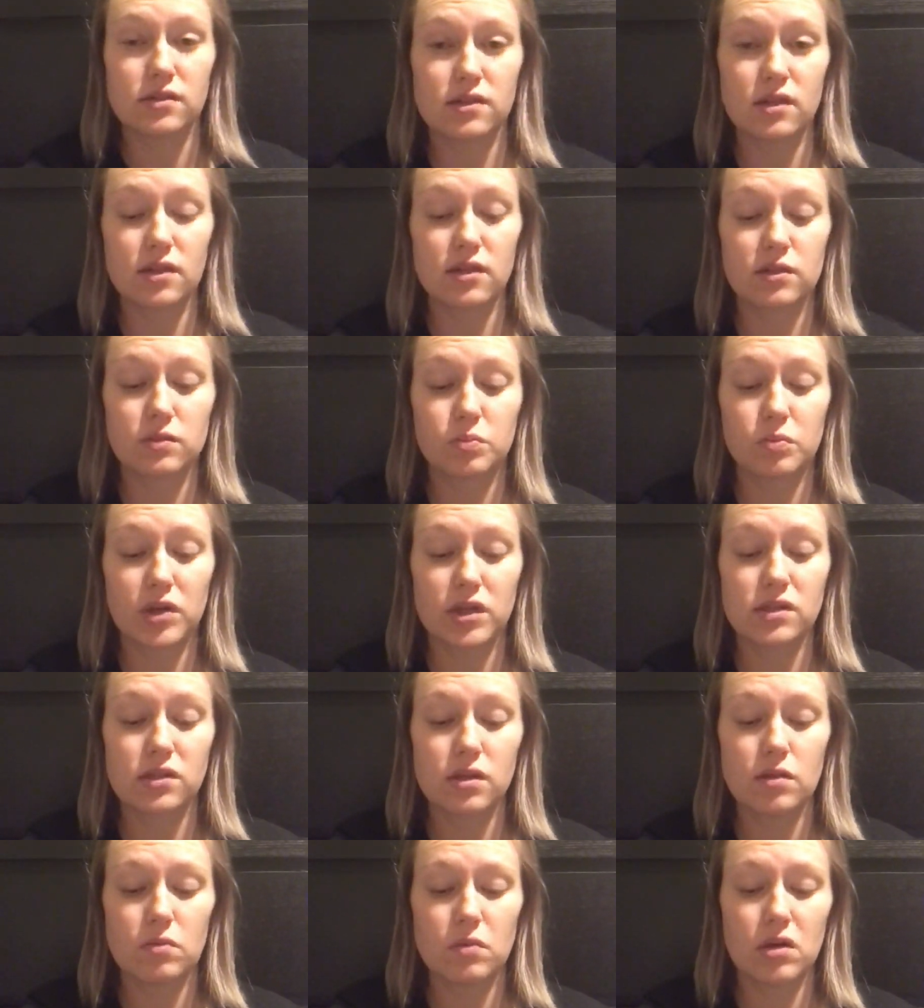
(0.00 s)
Express
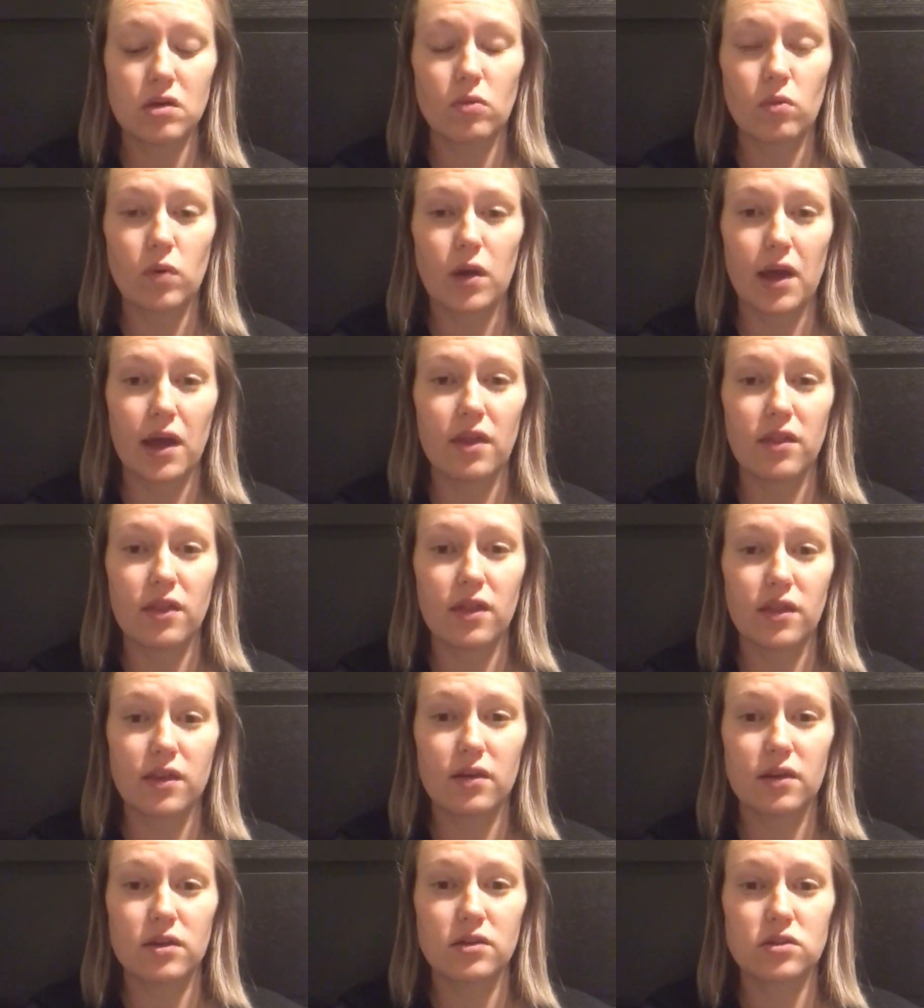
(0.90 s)
them in a way that
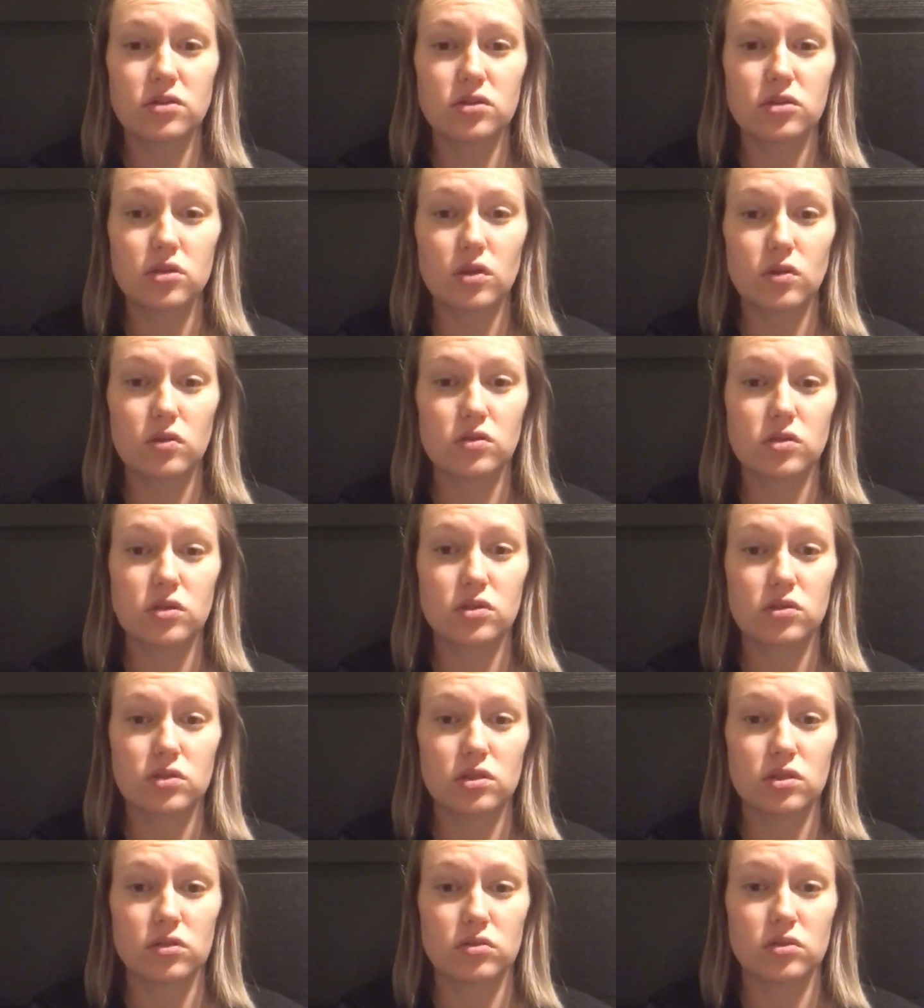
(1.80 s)
shows your
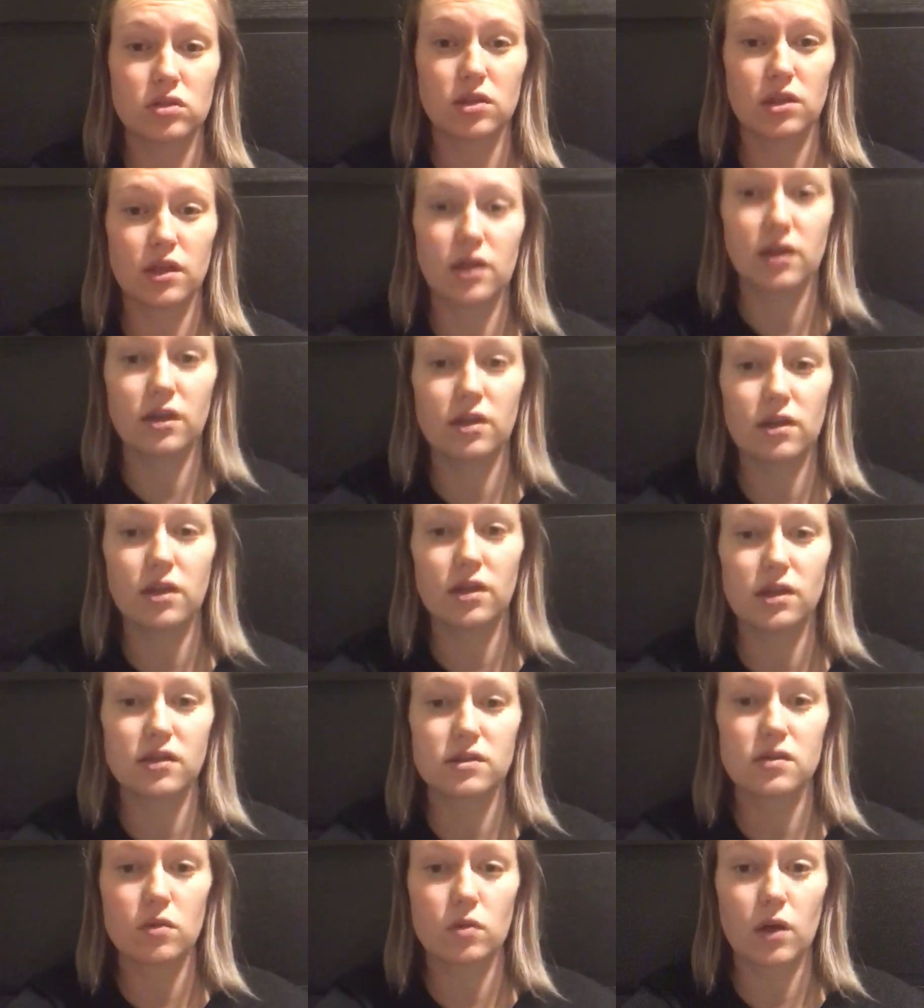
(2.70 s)
children that
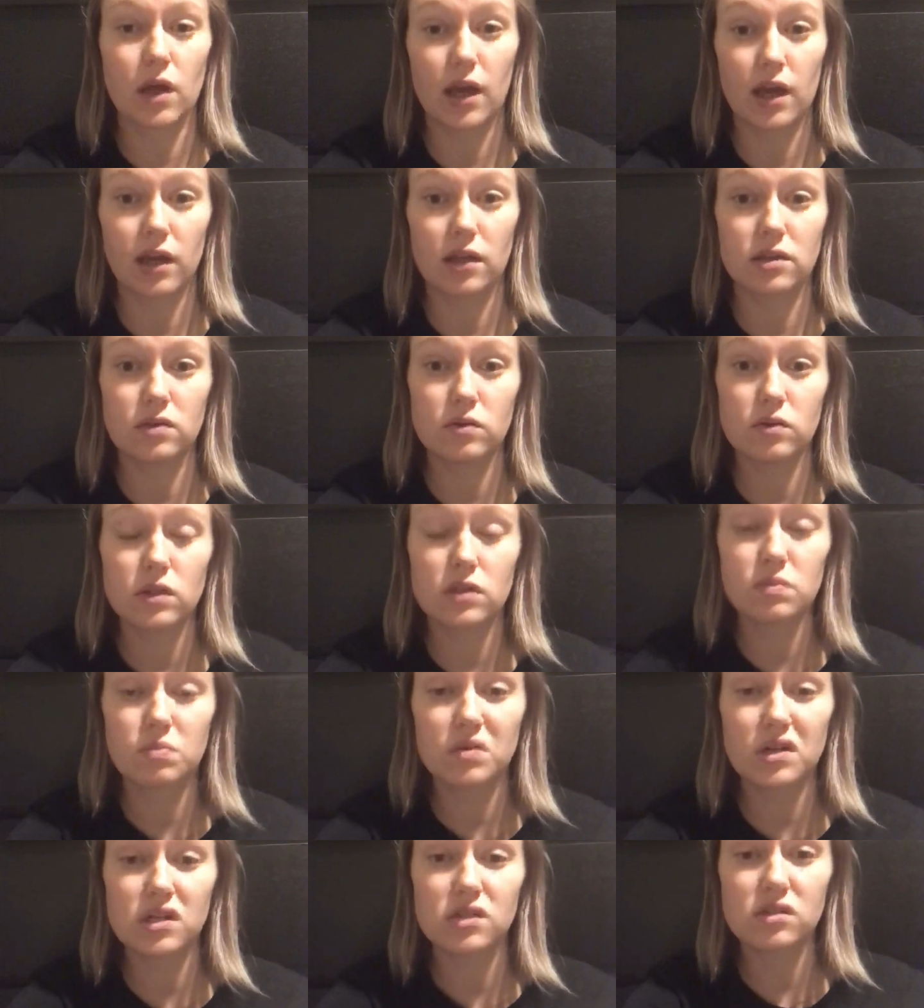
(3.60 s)
it's okay to
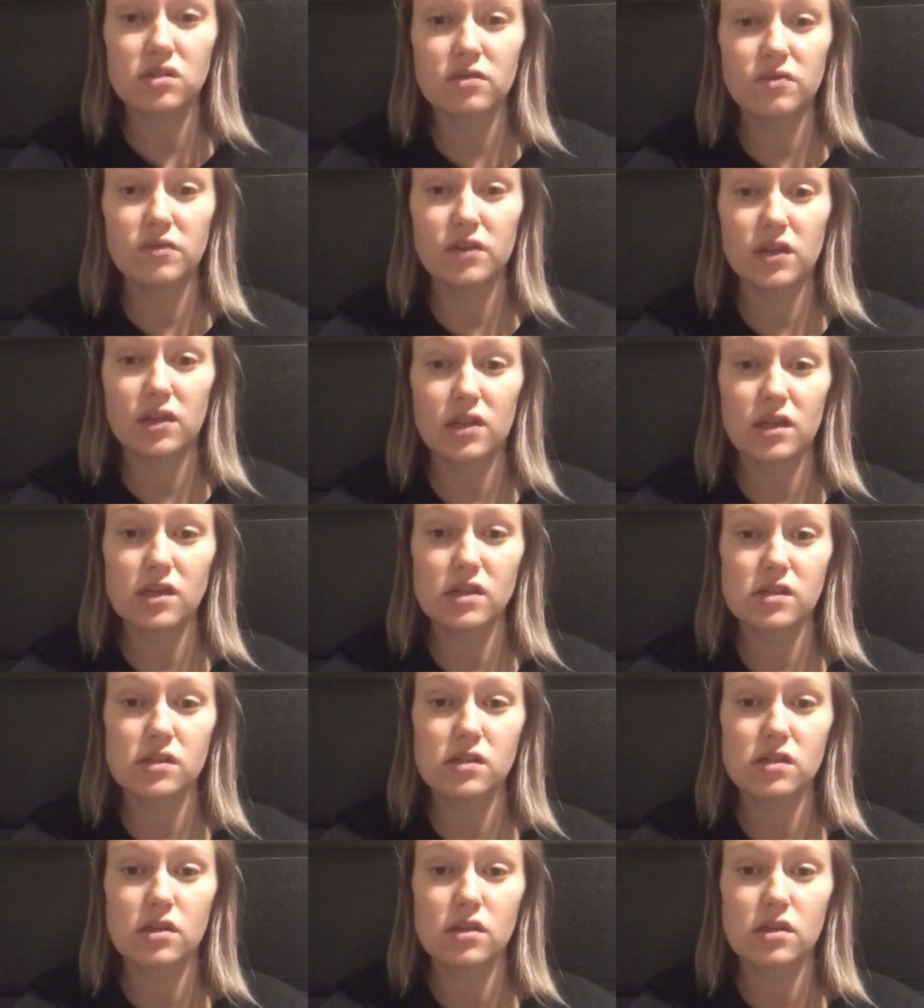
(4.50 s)
express your feelings,